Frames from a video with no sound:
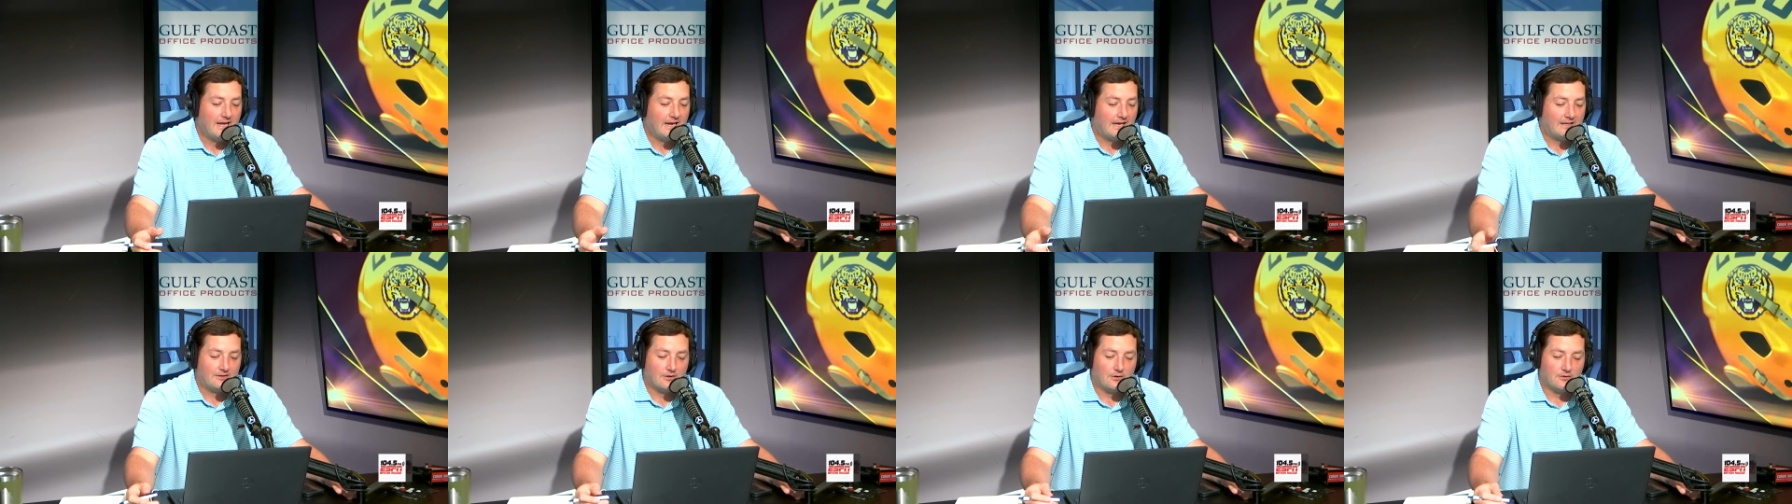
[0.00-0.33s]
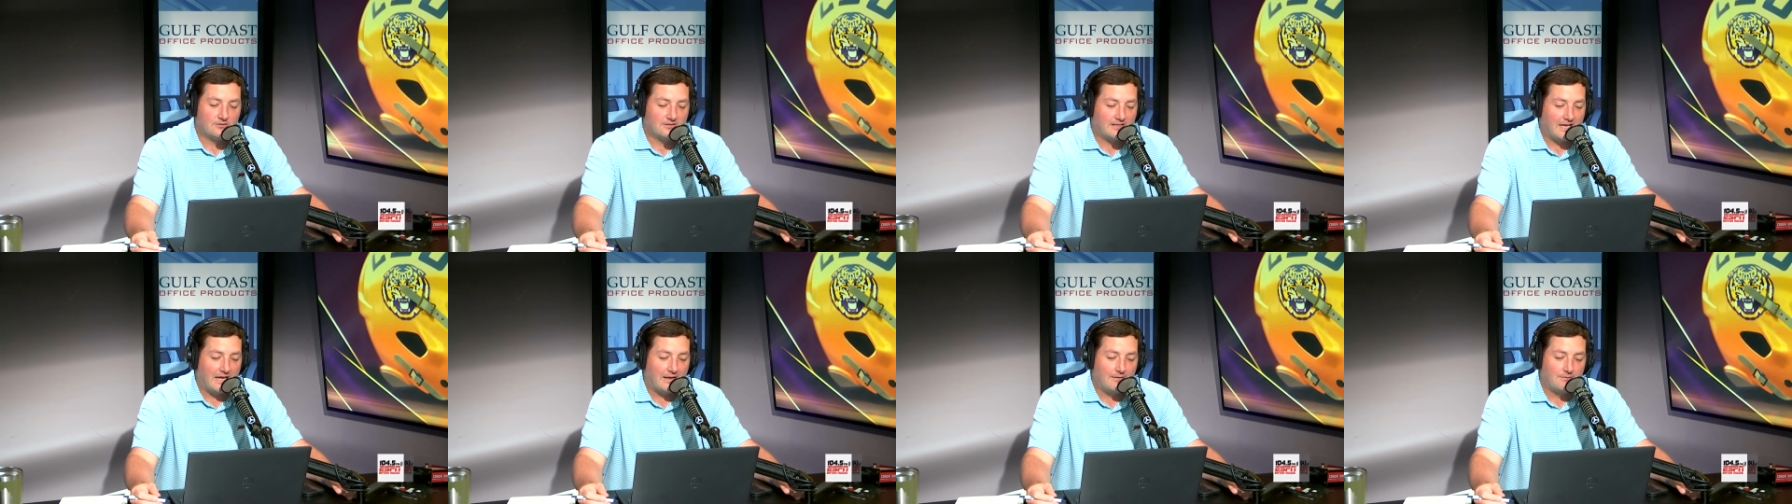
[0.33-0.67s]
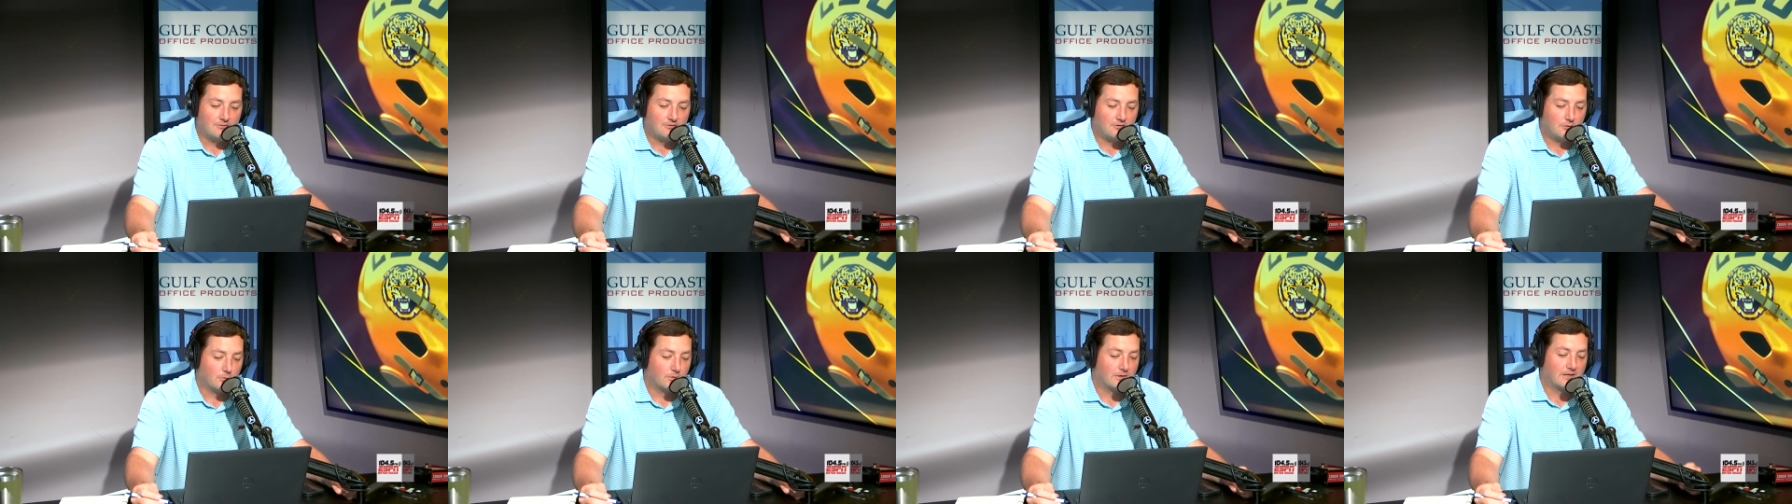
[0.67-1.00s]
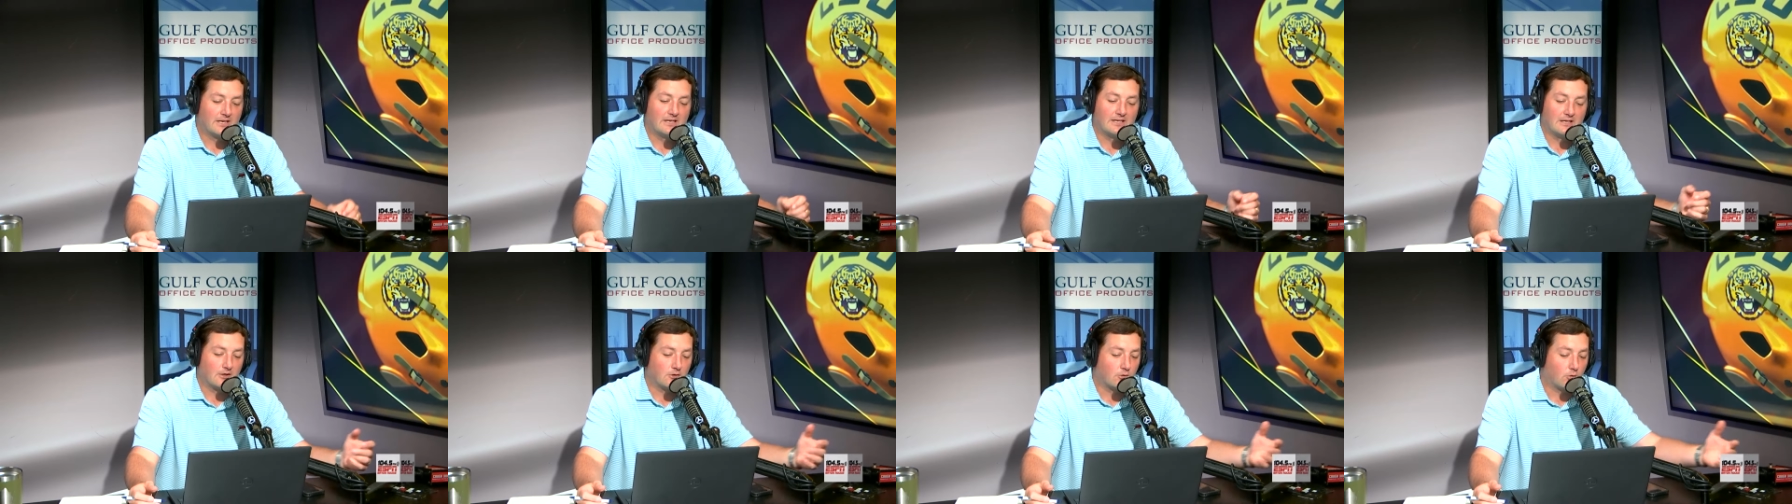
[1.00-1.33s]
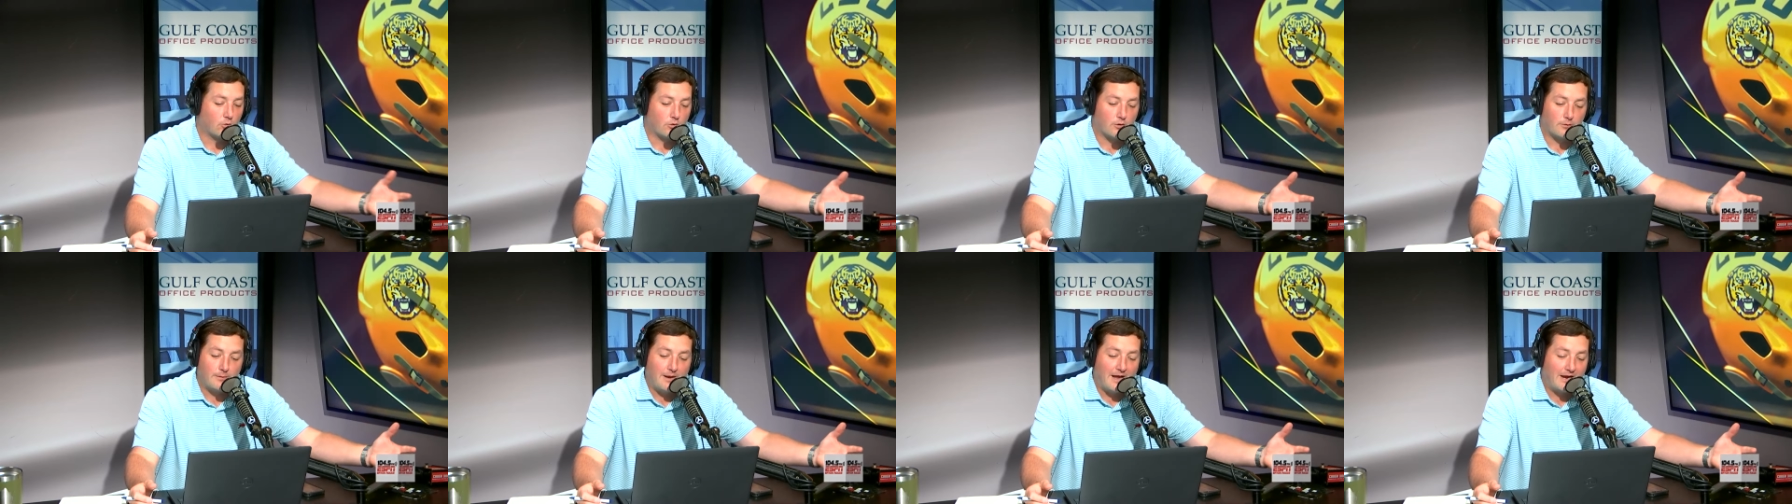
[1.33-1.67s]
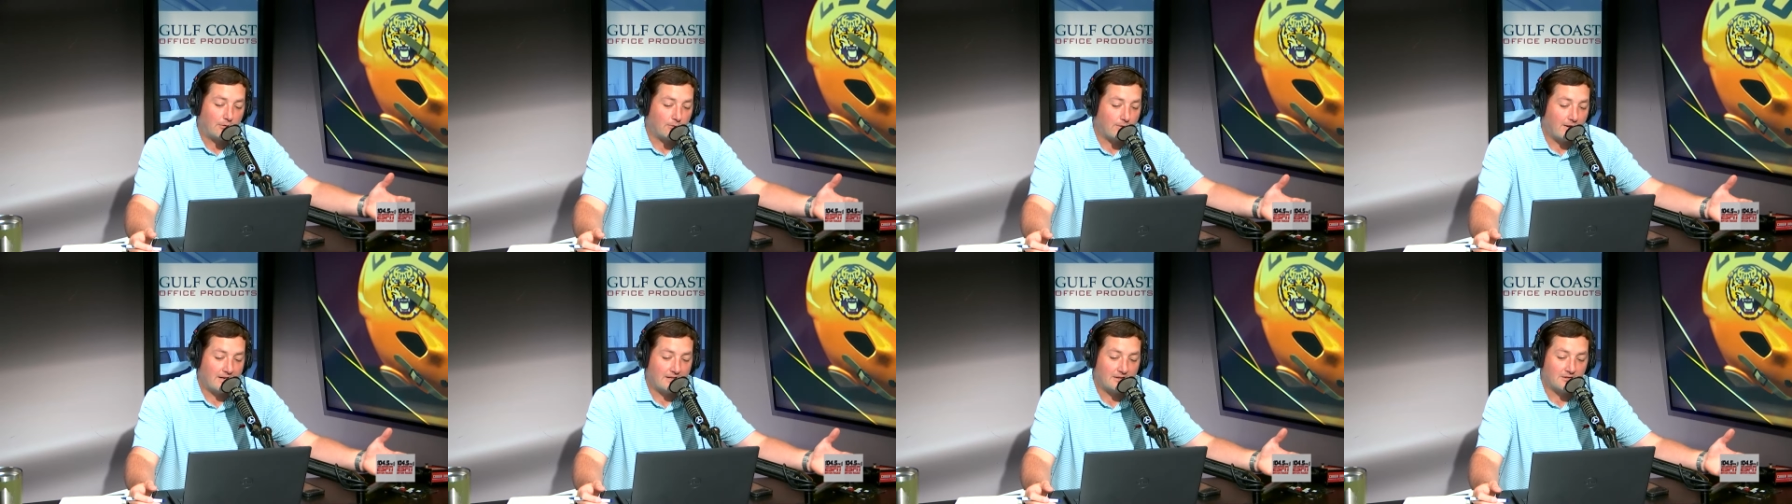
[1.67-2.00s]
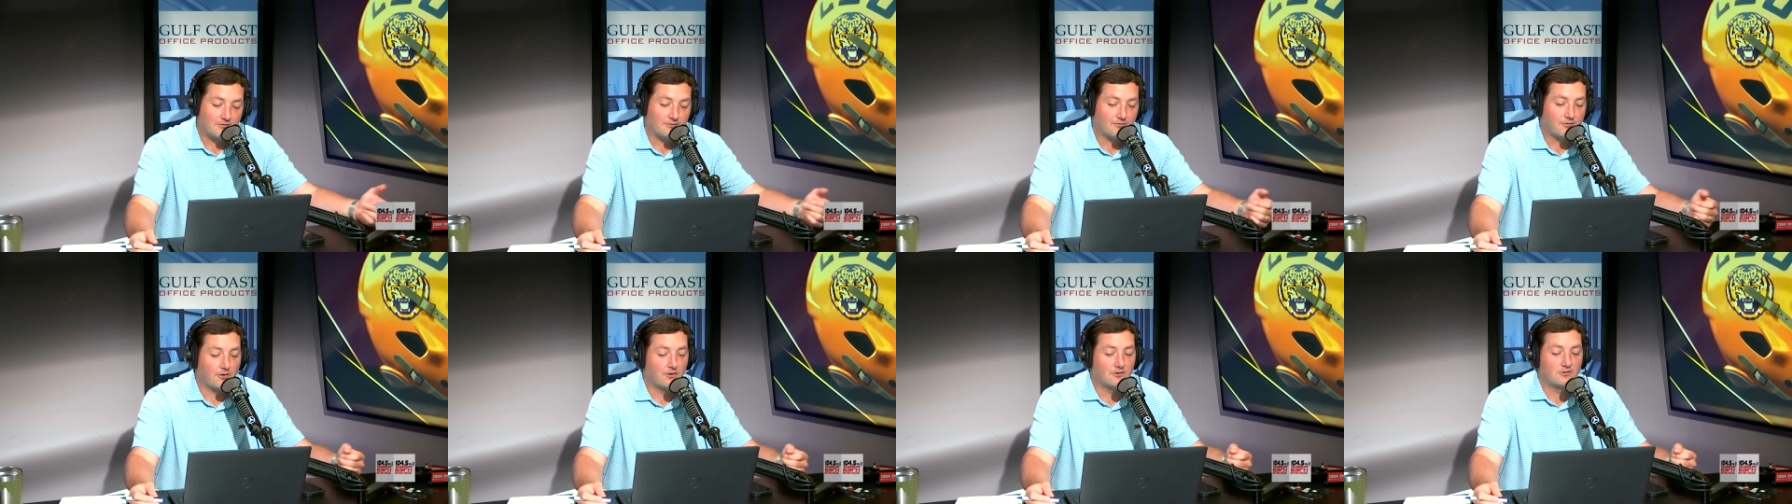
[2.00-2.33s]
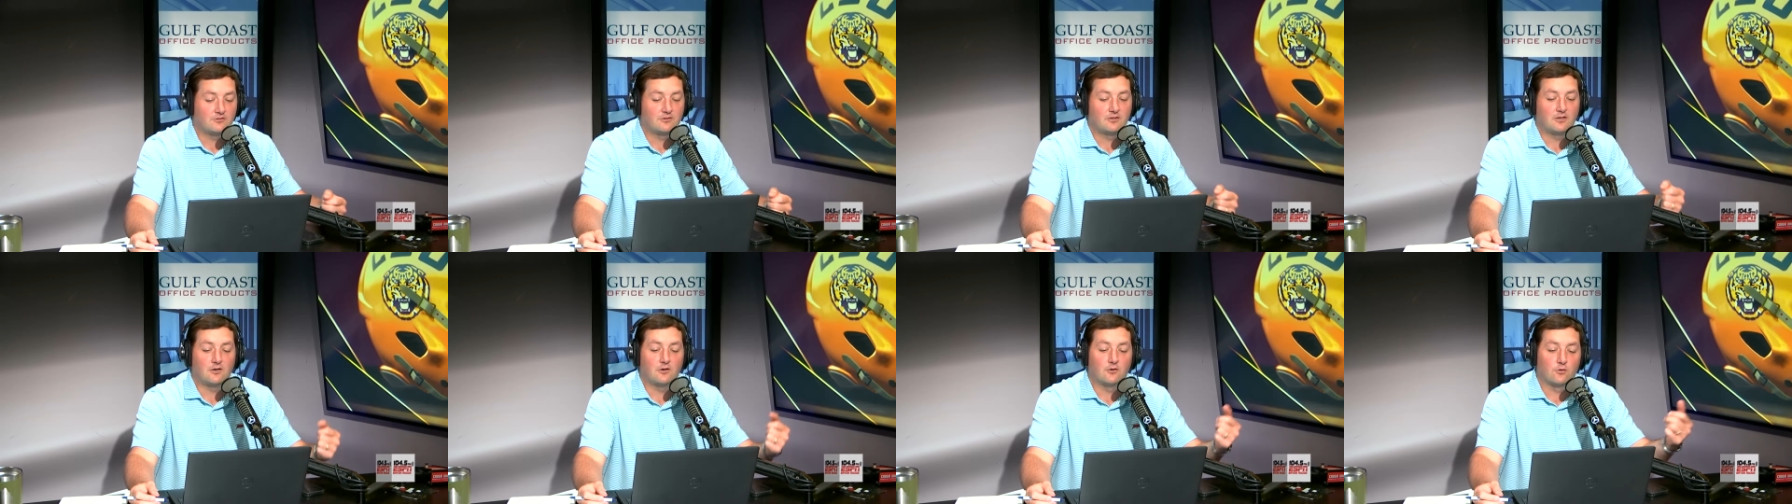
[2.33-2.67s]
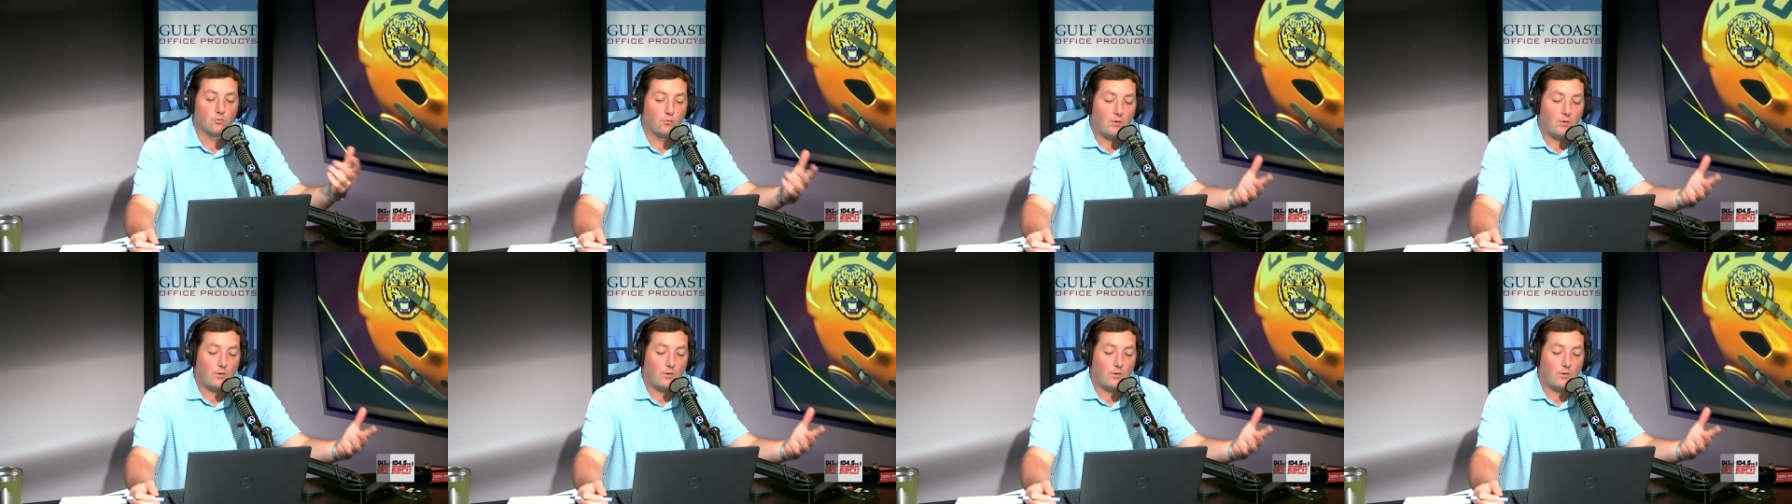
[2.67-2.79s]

In those games, you were getting a quarterback ready the first year.